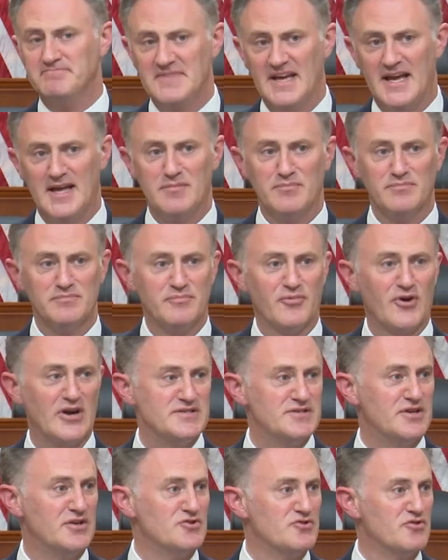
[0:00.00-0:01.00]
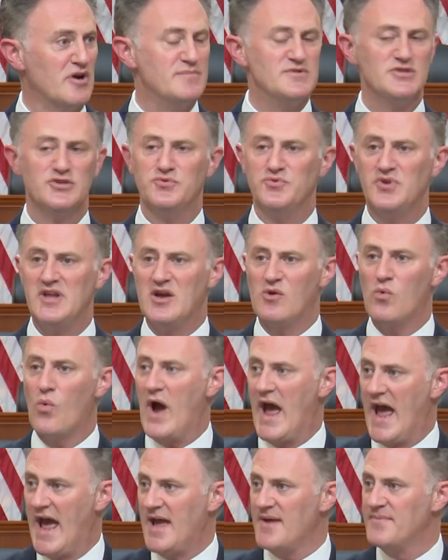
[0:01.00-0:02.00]
in President Trump's unique
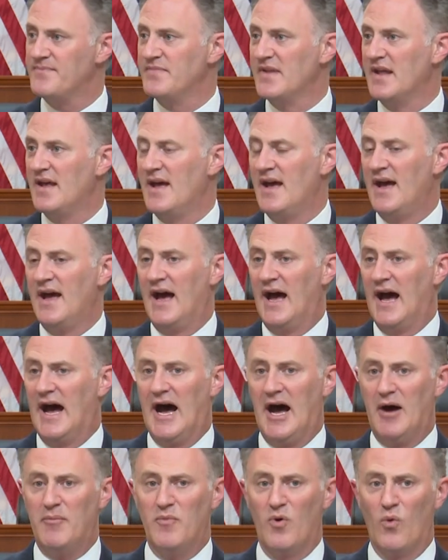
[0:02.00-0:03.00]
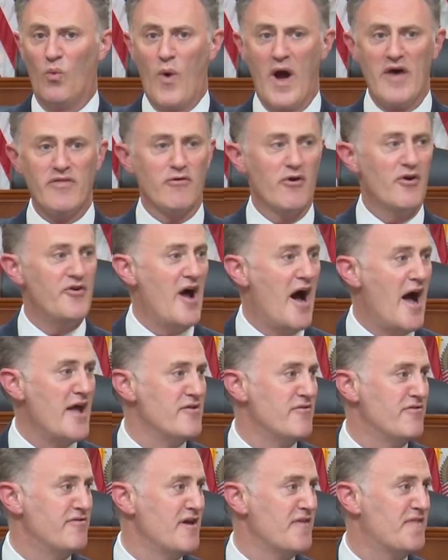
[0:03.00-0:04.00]
way. Whether or not
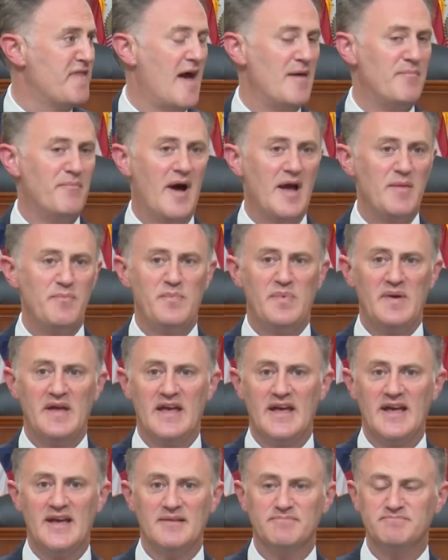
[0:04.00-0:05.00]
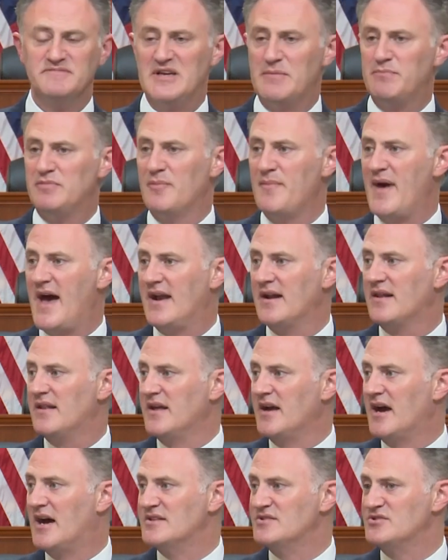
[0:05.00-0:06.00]
you think that might be
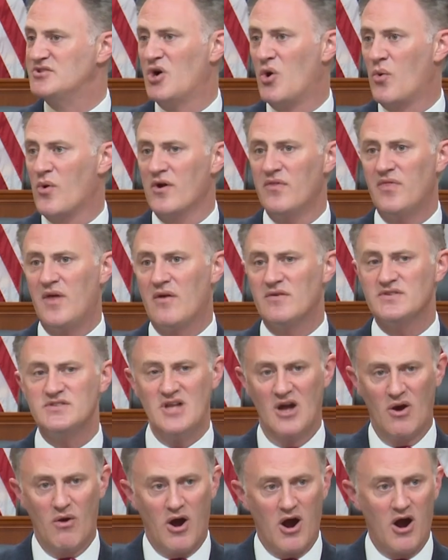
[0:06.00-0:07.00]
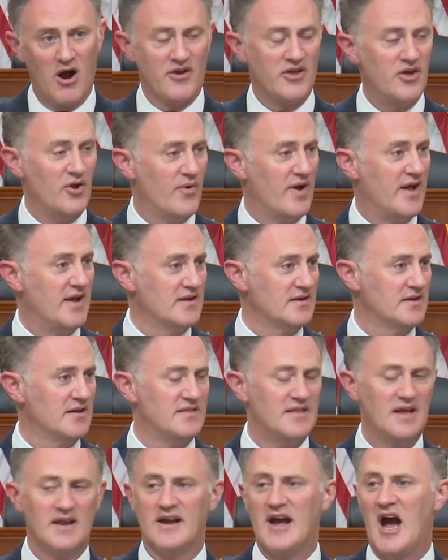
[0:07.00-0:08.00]
diplomatically untoward, there is no arguing
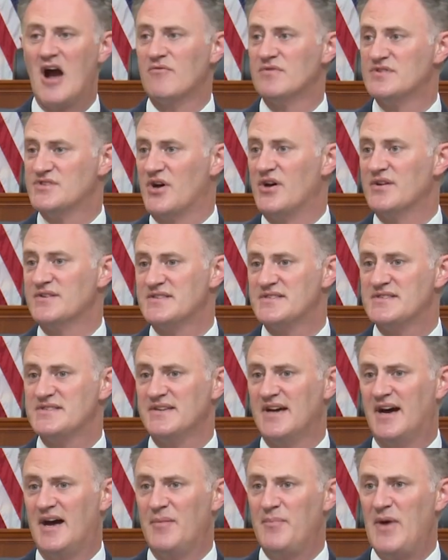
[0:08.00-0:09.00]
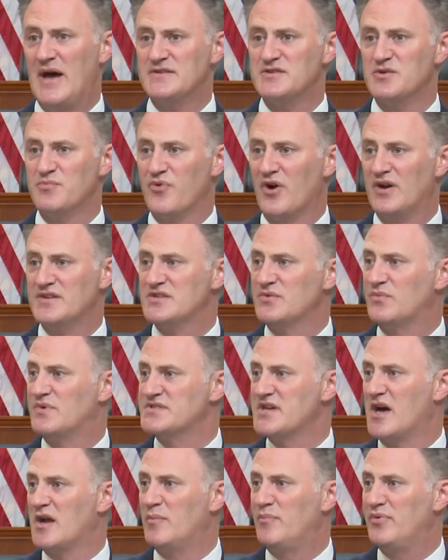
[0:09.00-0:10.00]
that it got results. Pastor Brunson
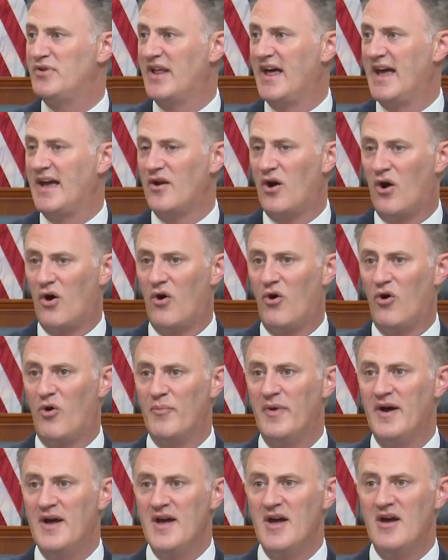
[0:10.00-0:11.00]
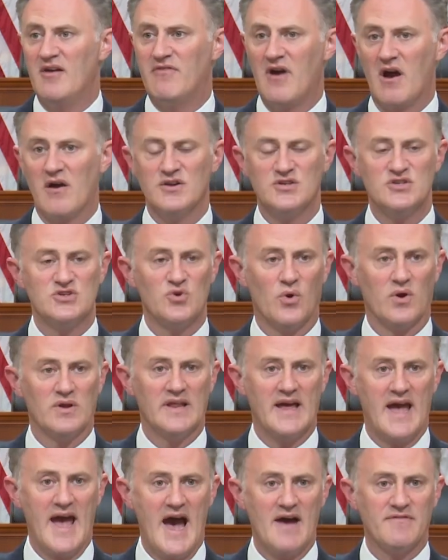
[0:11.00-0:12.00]
was on a plane home very
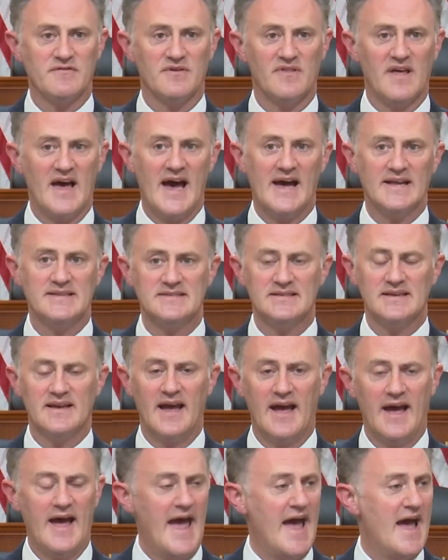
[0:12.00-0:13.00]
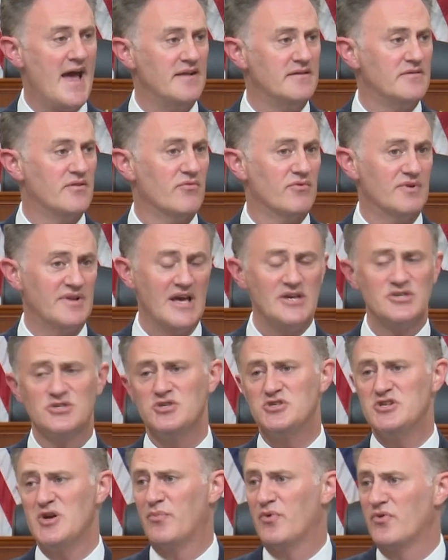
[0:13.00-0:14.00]
shortly after that. And the
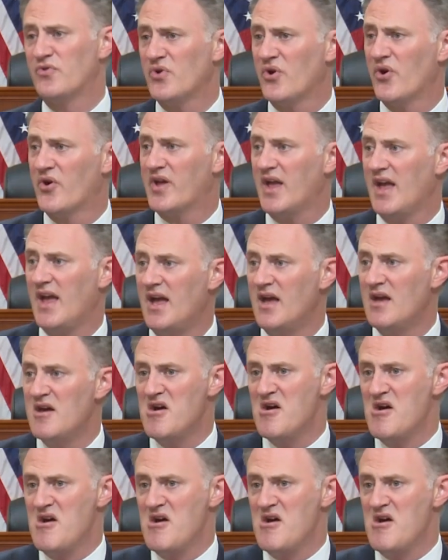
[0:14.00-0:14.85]
relationship with Turkey